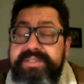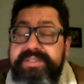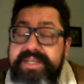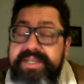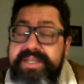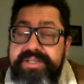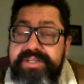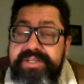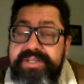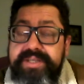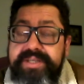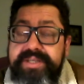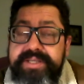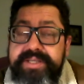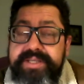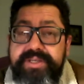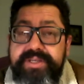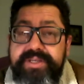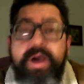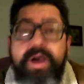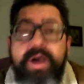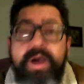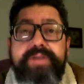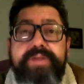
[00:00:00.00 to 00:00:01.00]
such a thing as
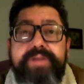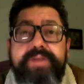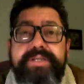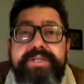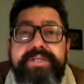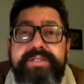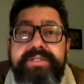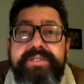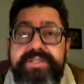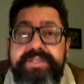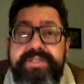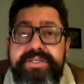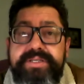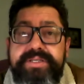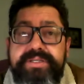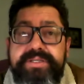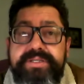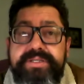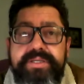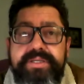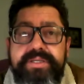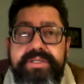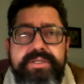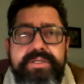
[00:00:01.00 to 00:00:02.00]
an architect
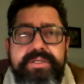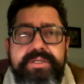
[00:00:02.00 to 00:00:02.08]
exist?